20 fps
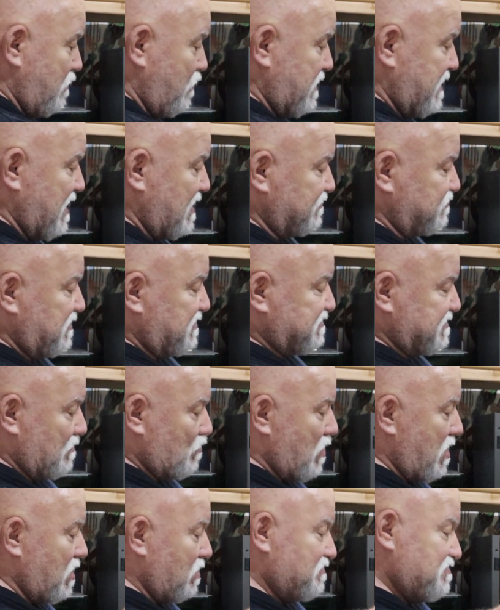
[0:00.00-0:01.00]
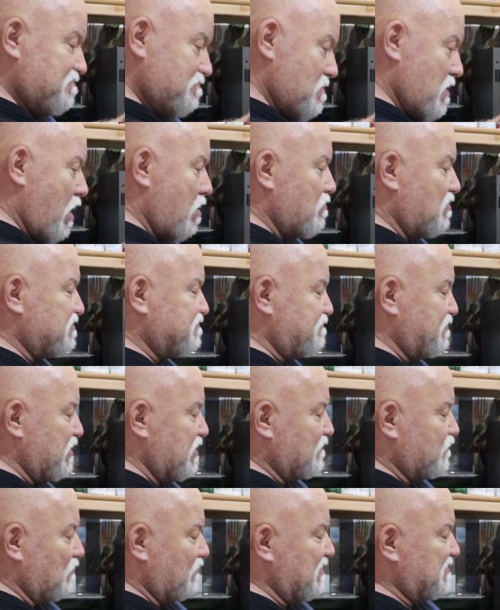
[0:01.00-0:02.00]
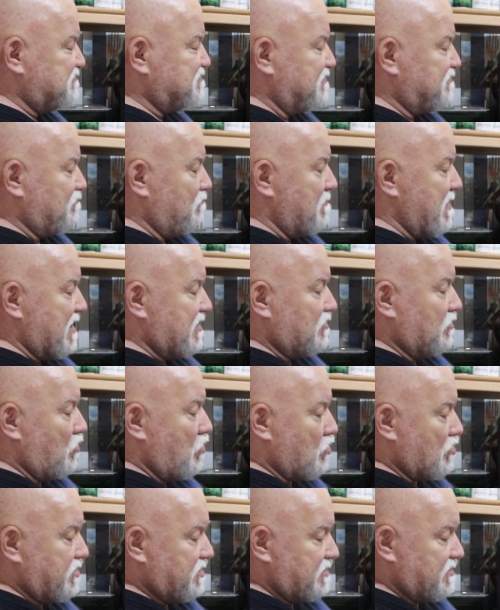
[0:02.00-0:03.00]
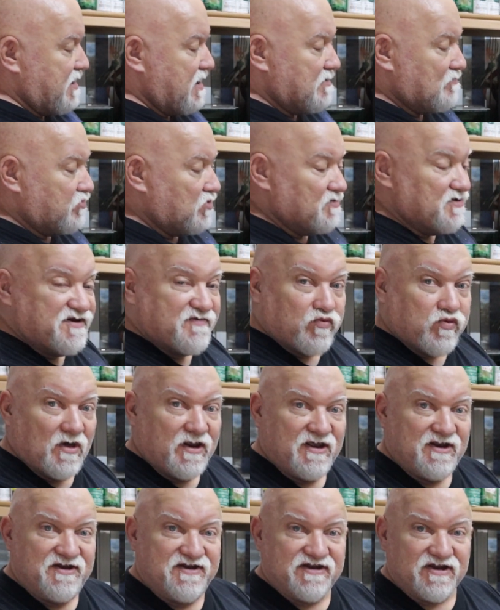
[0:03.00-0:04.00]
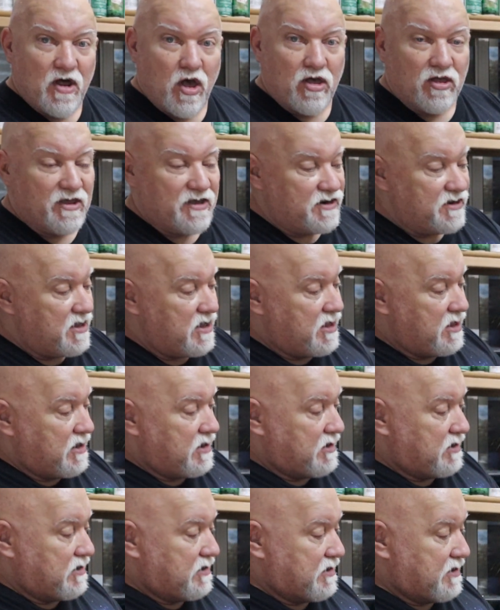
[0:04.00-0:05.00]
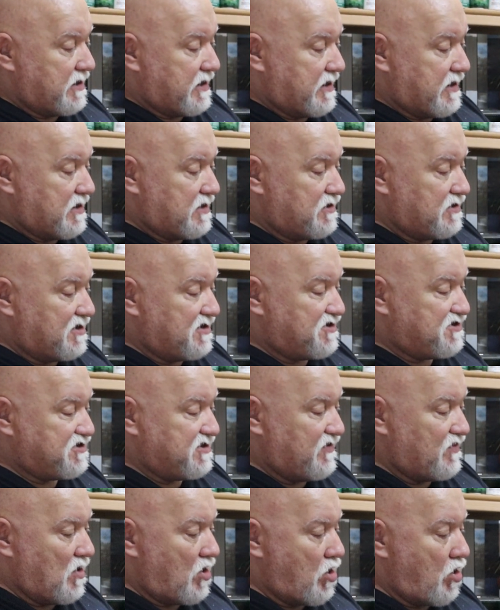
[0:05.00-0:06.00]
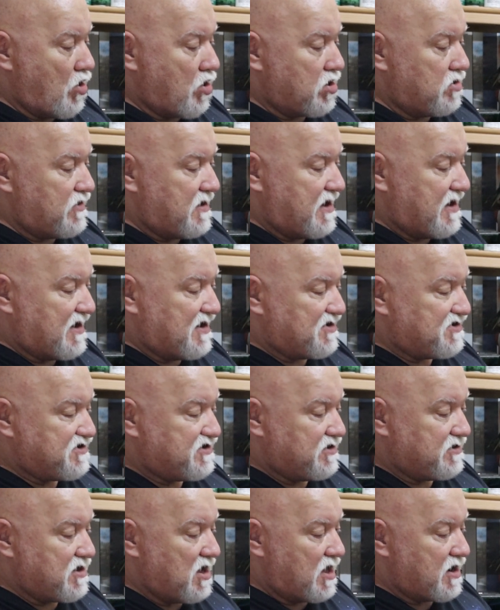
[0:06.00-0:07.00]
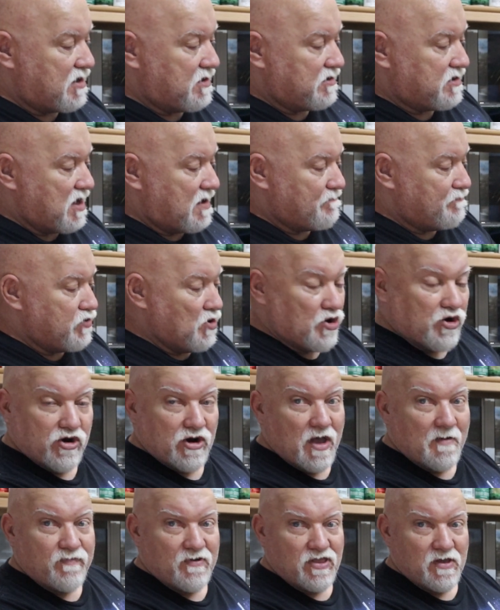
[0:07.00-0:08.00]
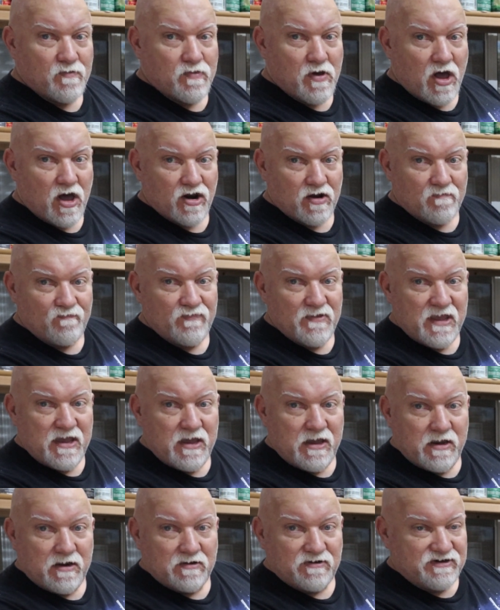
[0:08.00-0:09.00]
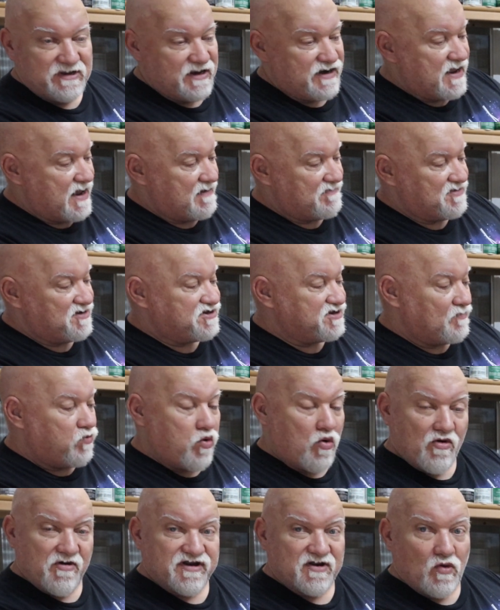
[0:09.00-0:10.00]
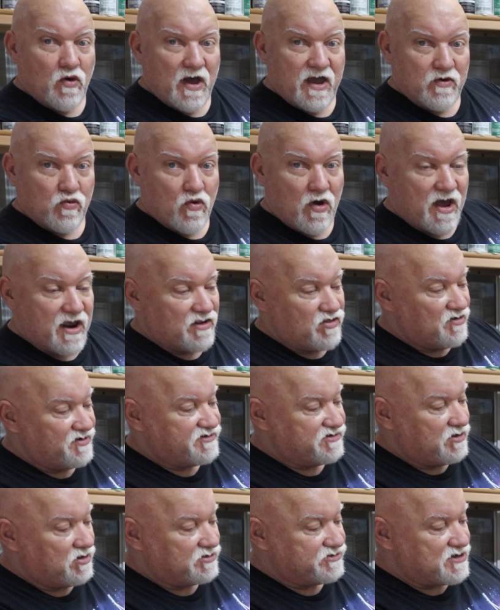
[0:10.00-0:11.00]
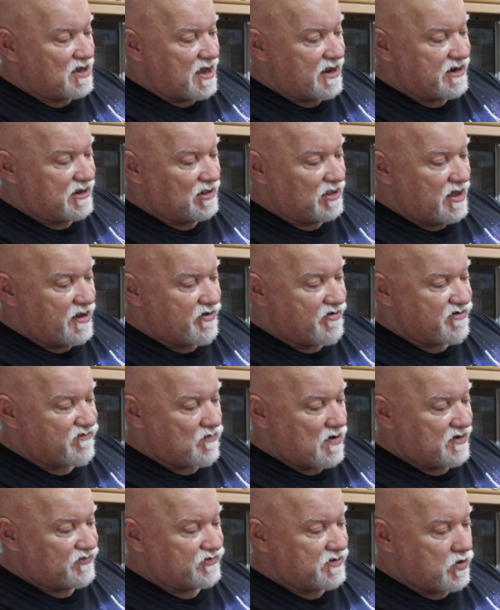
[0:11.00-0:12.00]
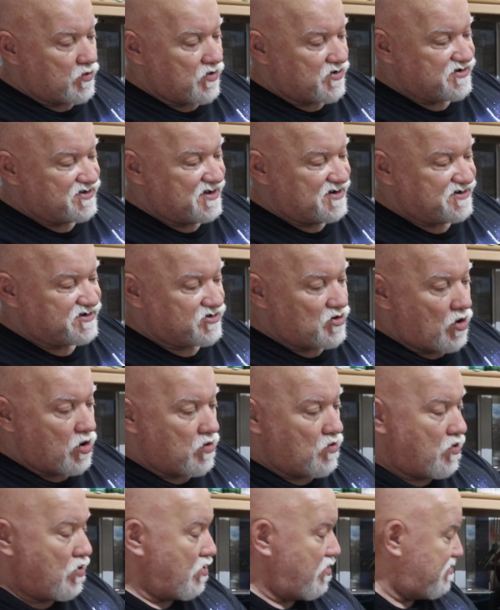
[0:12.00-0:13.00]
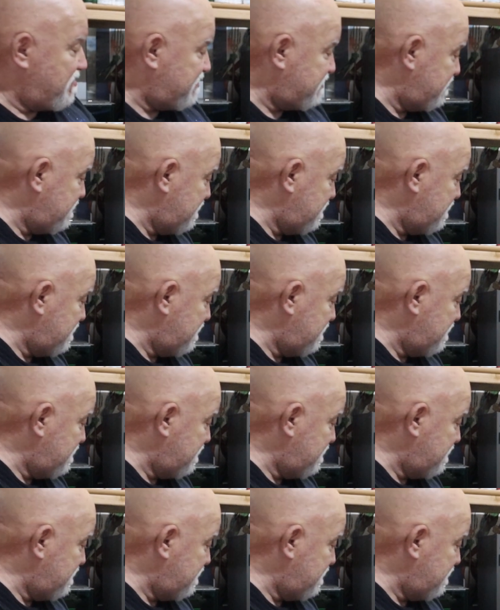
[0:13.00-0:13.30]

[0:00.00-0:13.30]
We got this, well, almost beautiful. This is Mandalorian emblem. It's printed solid. And let's see, the R and the S kind of got boogered up on the bottom. Didn't have the supports quite right on those little tiny letters right there where it says Star Wars.